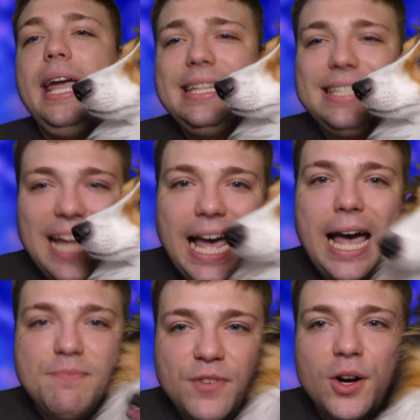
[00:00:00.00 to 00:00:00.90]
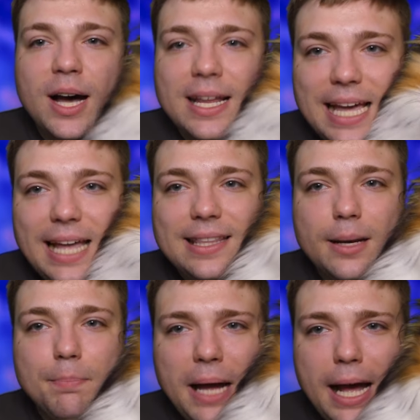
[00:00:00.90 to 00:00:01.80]
It's time for
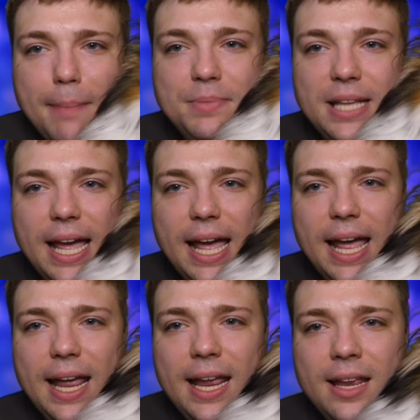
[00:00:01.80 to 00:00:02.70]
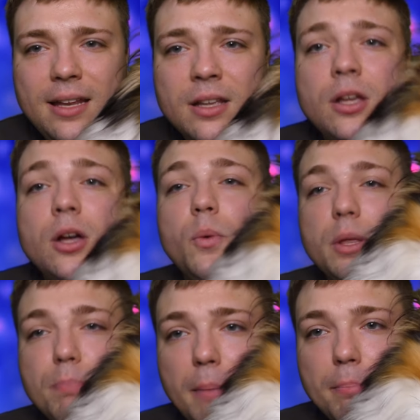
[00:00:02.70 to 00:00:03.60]
another pop date
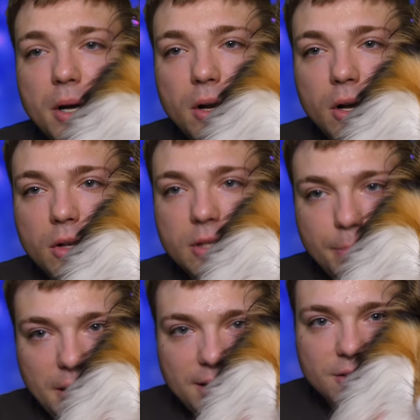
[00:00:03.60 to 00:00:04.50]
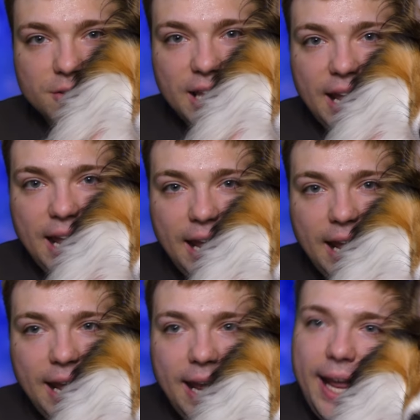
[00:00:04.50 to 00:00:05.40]
with Mumbles and Mr.
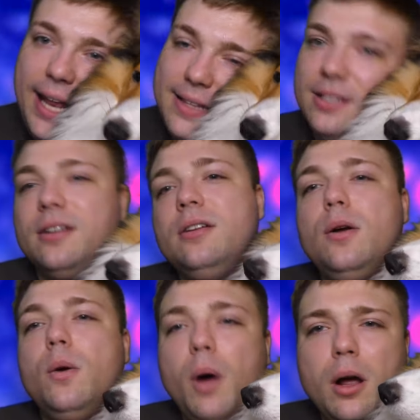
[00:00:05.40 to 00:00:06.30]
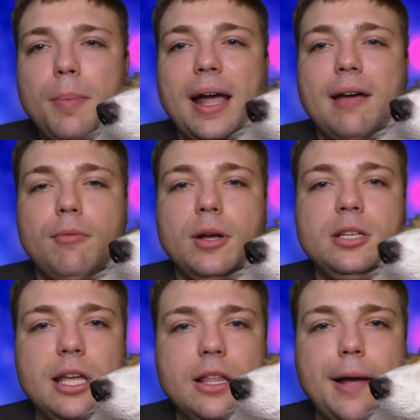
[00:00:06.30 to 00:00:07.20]
Dancer. Welcome back, everyone, to
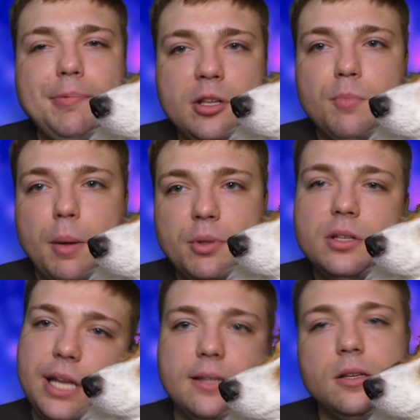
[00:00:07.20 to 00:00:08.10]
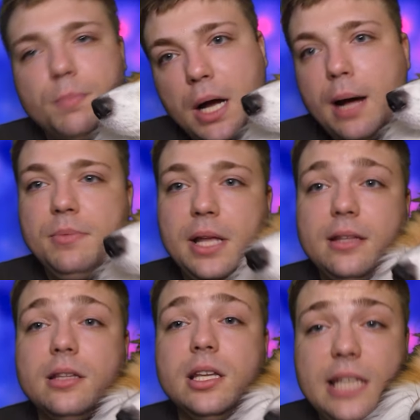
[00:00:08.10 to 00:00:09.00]
another episode of Mumbles and Dancer Pop Dates.
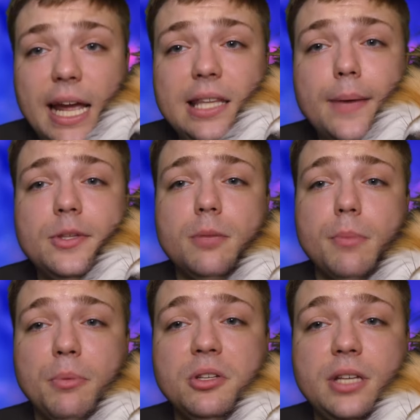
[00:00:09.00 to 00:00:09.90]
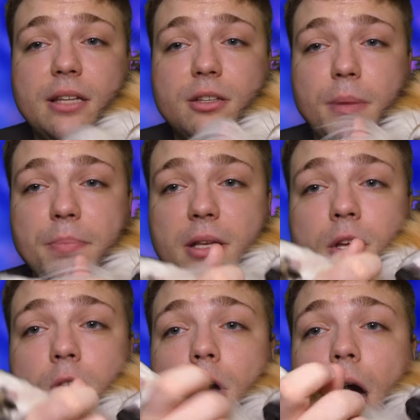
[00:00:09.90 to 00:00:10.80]
On today's episode of Mumbles and Dancer Pop Date,
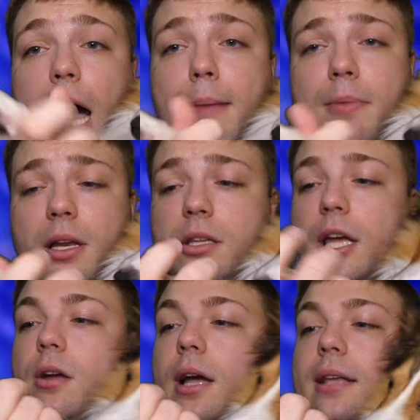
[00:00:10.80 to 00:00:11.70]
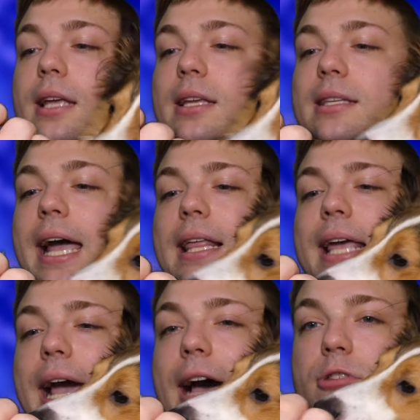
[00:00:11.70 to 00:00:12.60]
I'm going to tell you guys exactly
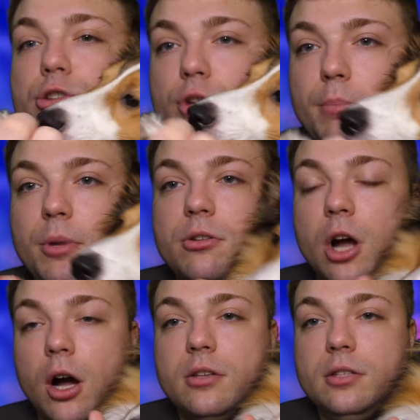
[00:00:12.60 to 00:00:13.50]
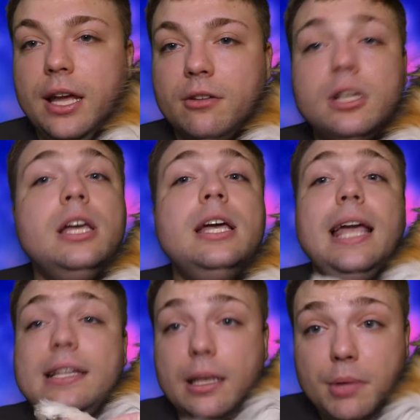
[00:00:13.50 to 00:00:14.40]
how to trim your dog's nails.
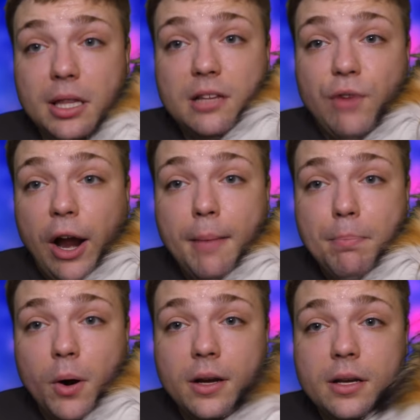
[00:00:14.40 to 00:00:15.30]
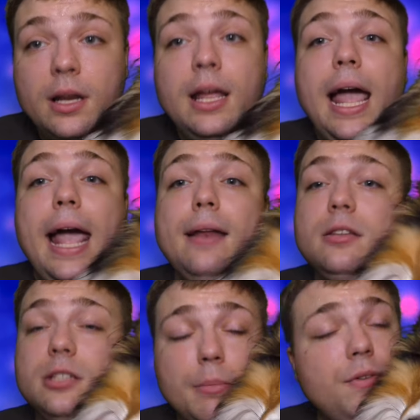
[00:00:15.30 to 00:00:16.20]
It's something that's very important, and
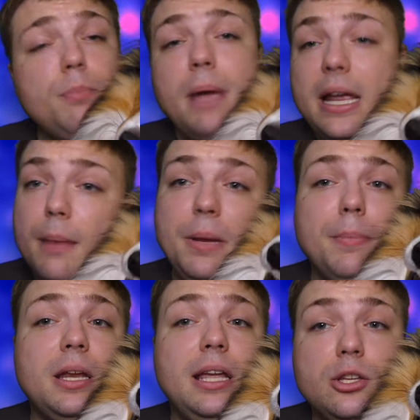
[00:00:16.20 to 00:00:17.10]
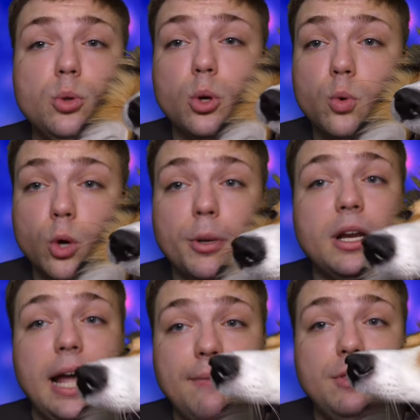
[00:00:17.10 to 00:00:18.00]
some of you may not be able to get to a groomer to
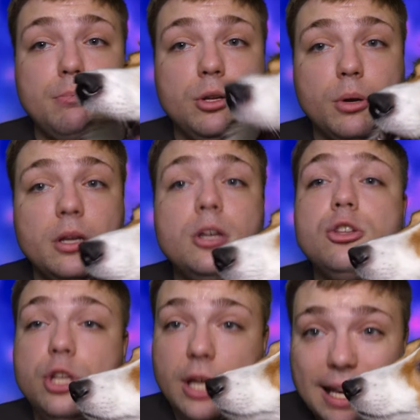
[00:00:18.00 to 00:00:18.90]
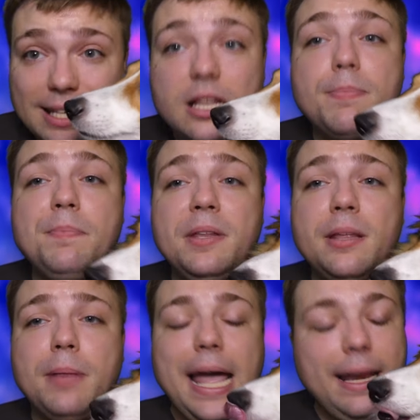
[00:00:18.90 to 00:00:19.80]
have them do it. So you got to step up to the
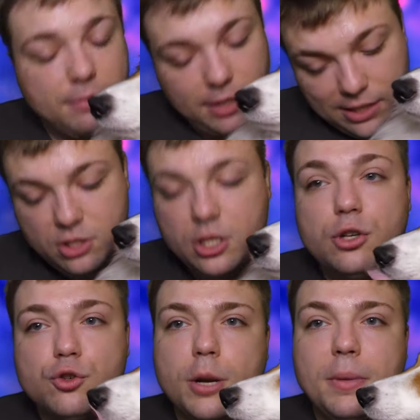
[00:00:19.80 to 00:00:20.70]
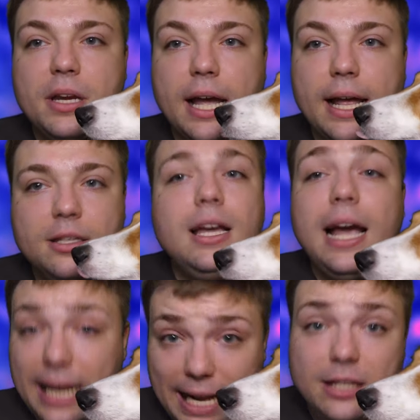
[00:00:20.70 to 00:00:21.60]
plate and start trimming, guys,
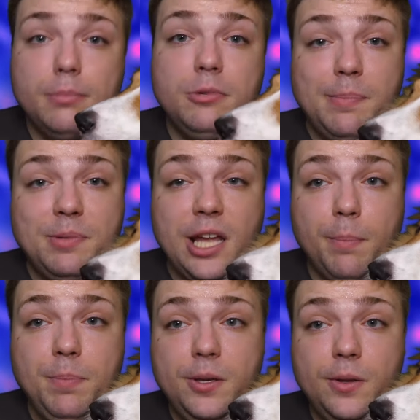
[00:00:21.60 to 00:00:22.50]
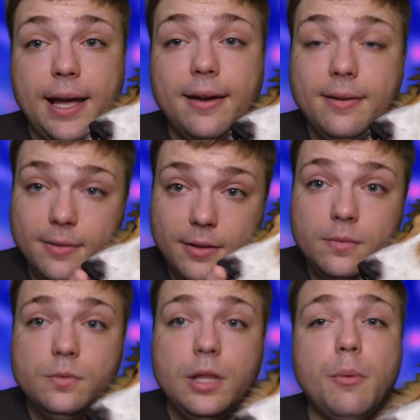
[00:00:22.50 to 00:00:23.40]
and I got some tips to help you do that.
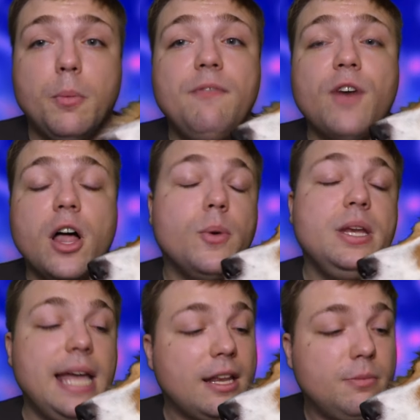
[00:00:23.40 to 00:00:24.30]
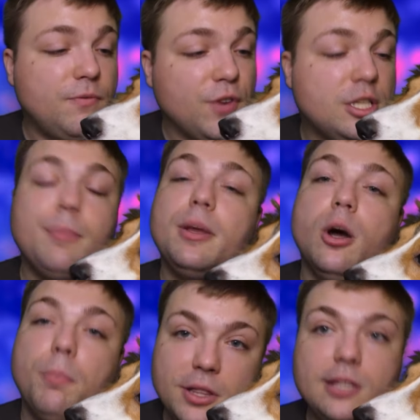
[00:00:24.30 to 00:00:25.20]
They will be following next. But first, I'm going to go
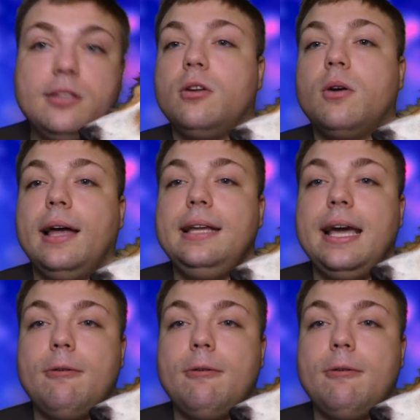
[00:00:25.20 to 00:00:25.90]
put this little guy down.